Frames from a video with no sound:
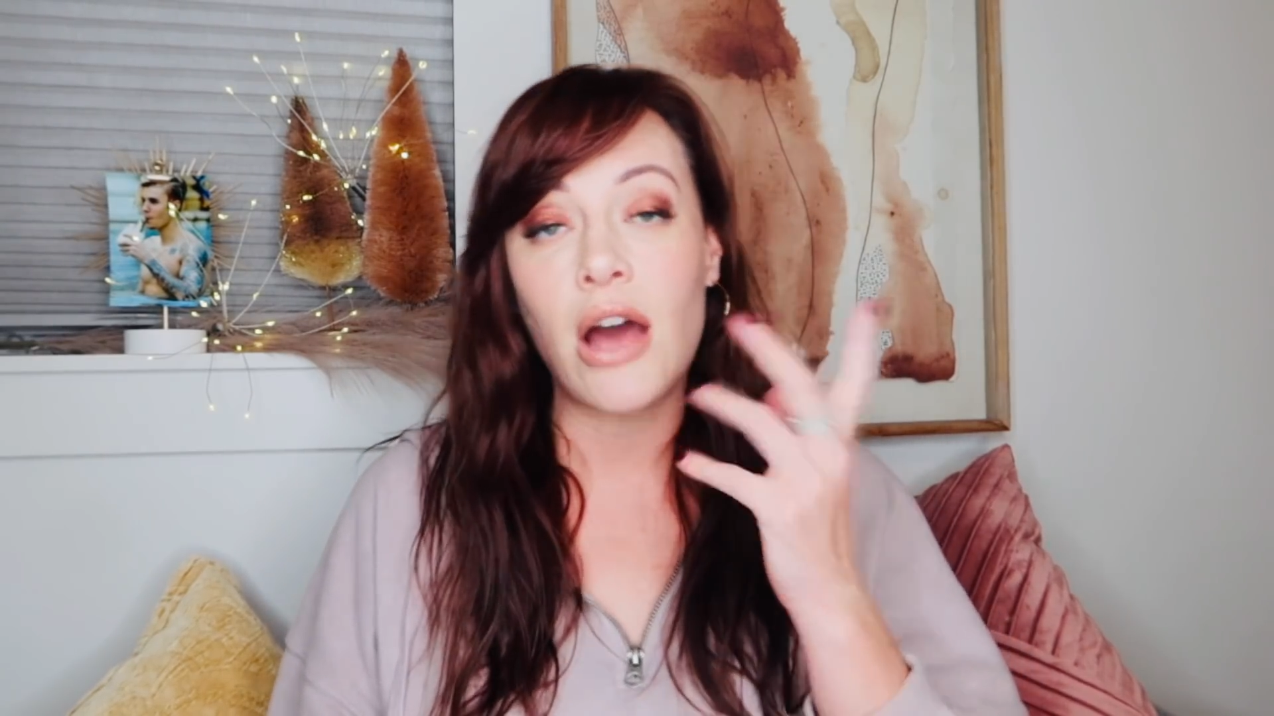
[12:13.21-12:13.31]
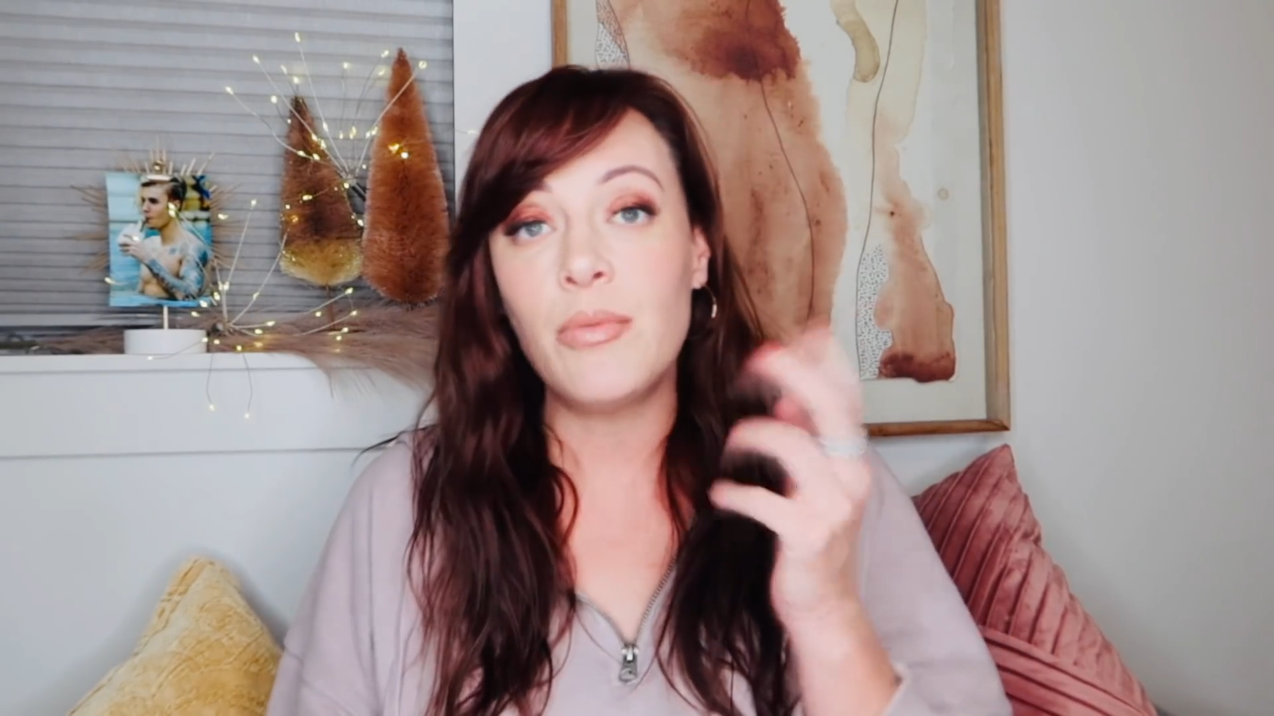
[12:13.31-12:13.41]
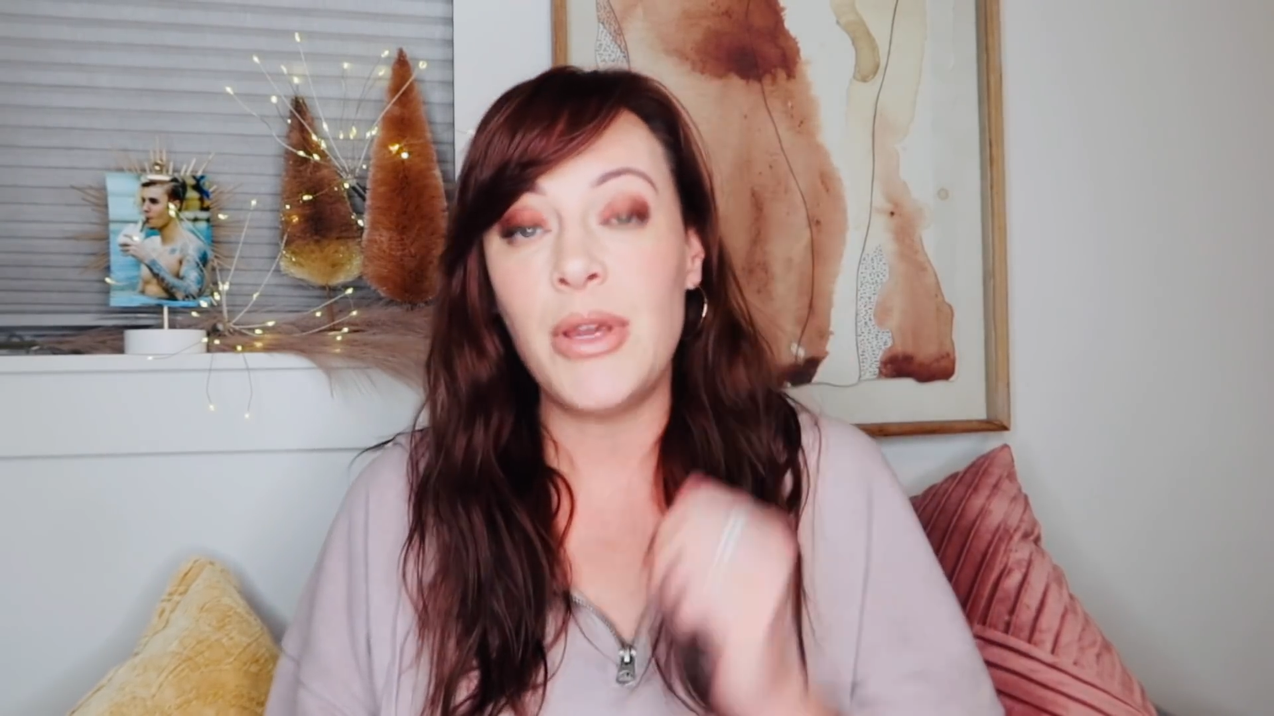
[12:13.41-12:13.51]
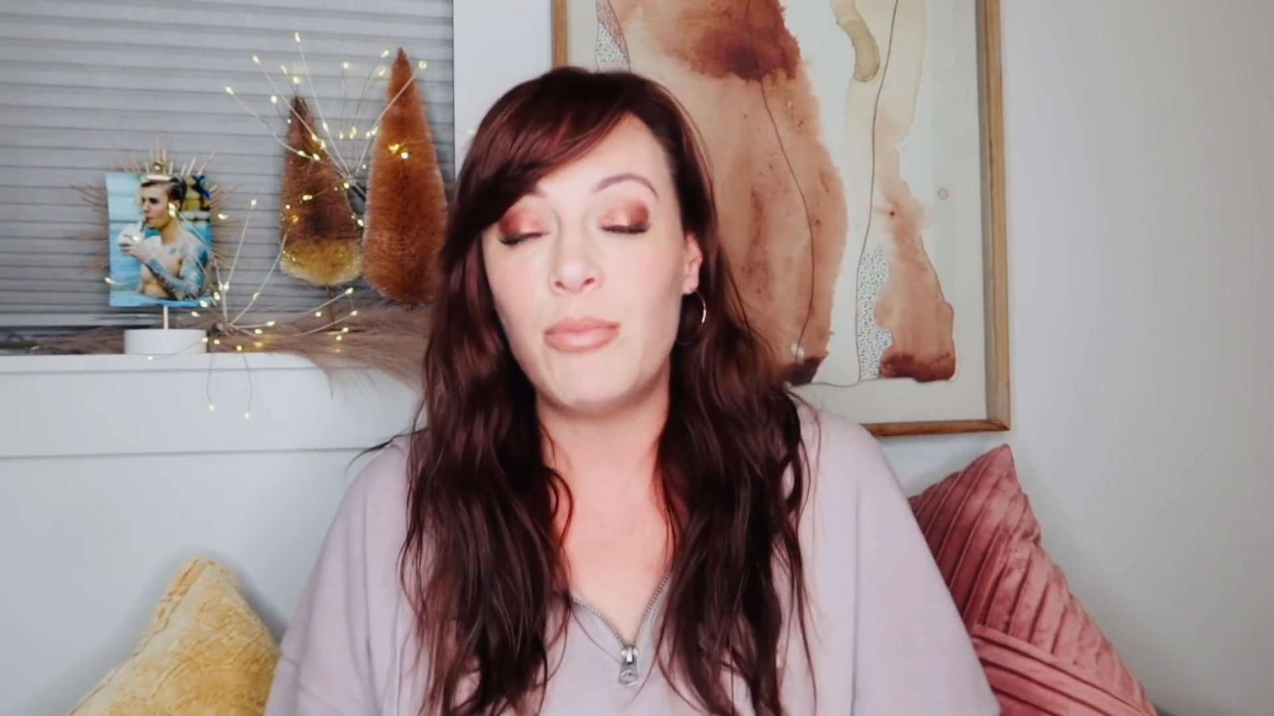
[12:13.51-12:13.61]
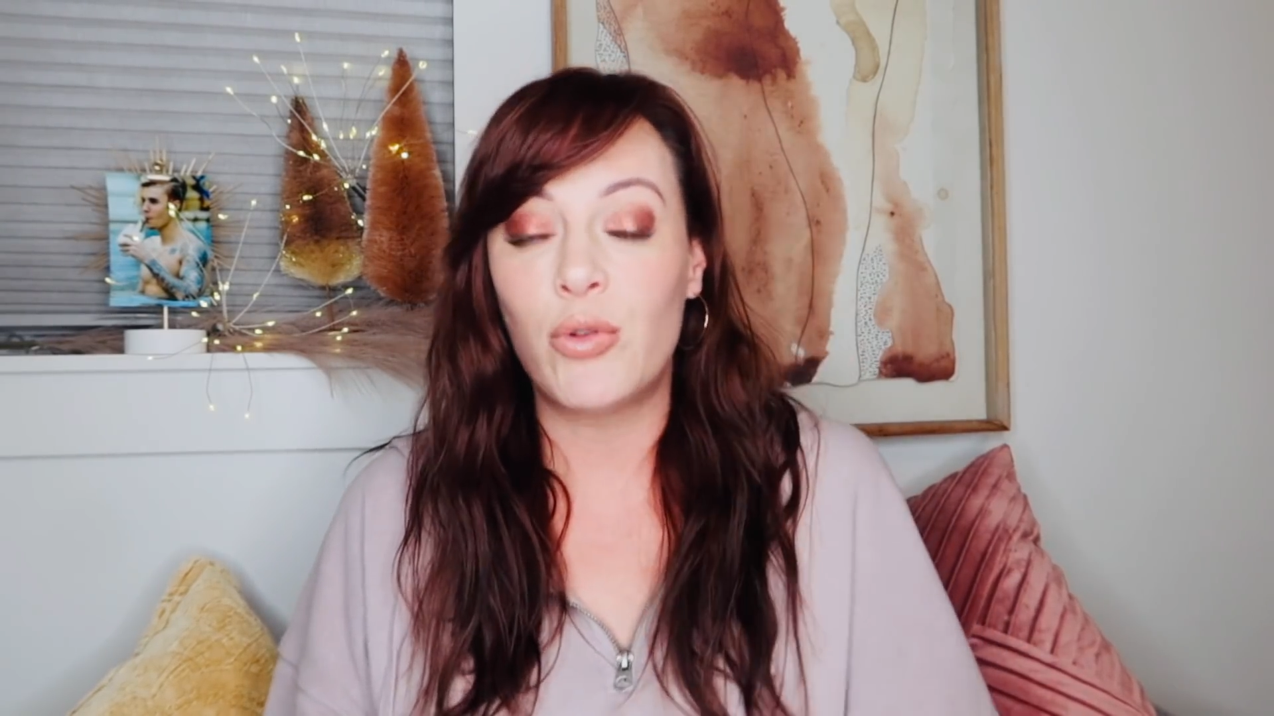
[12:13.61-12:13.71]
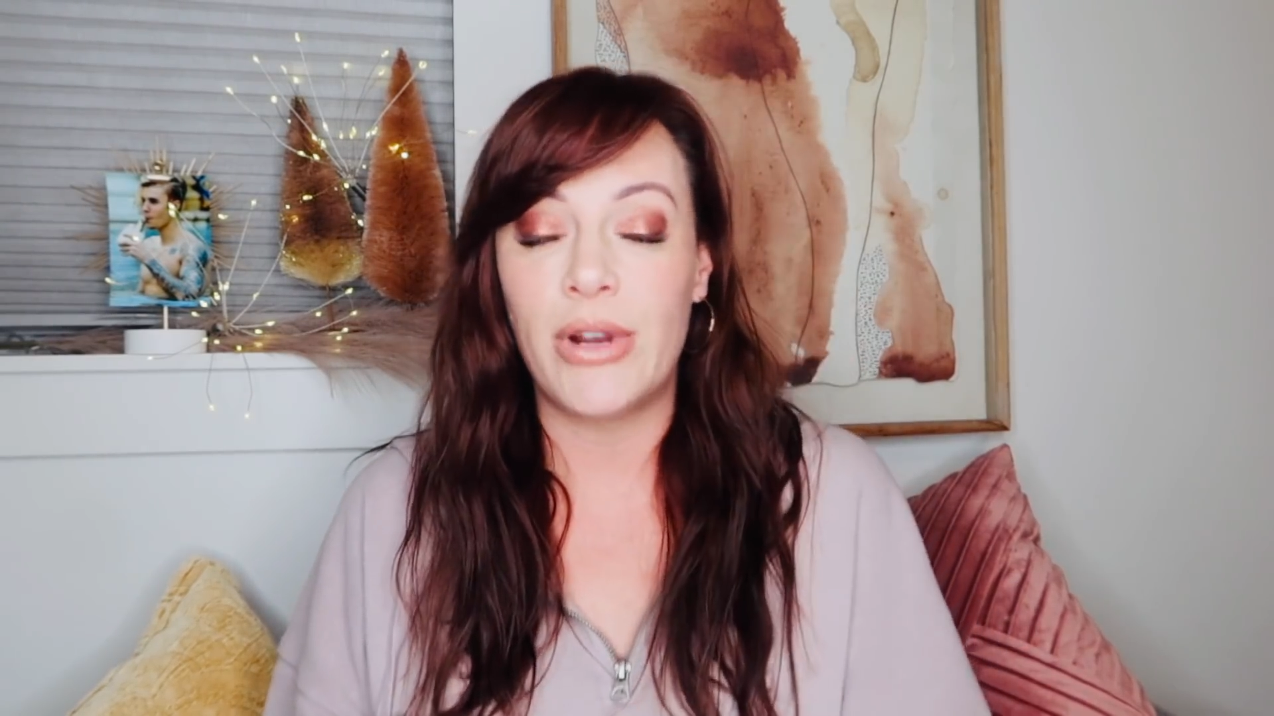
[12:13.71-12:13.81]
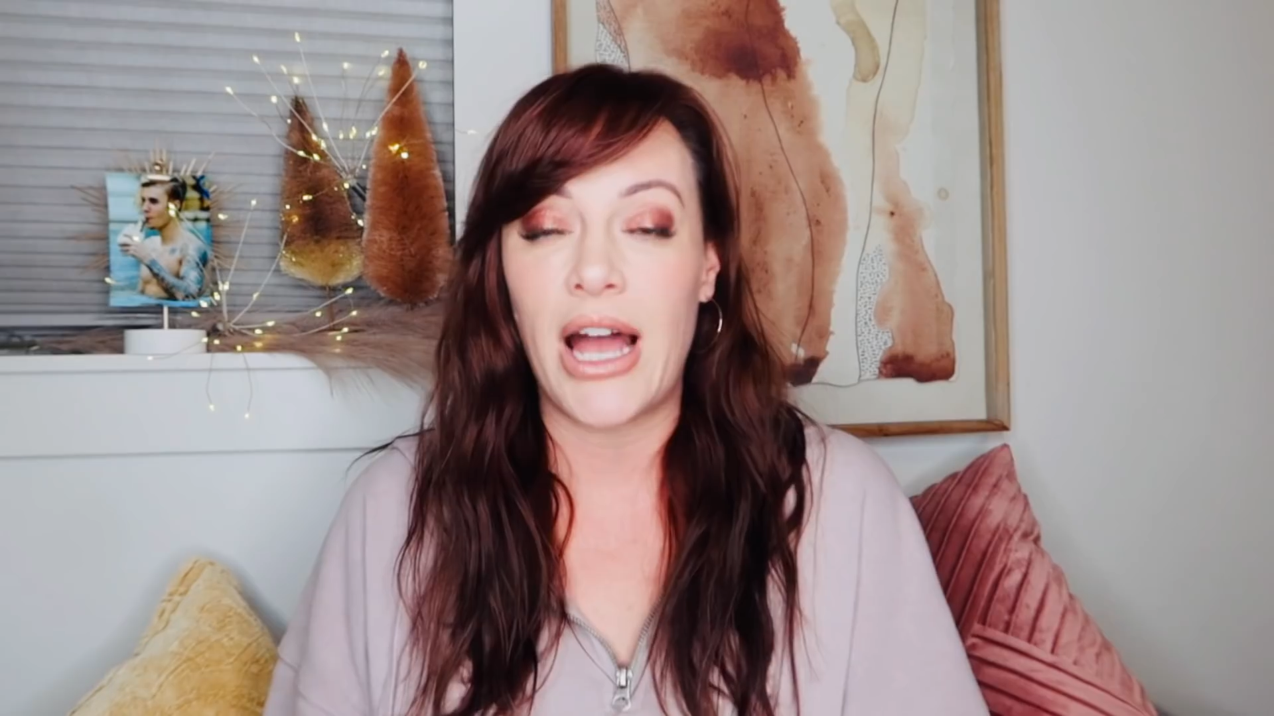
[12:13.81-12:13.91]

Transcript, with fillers: How do people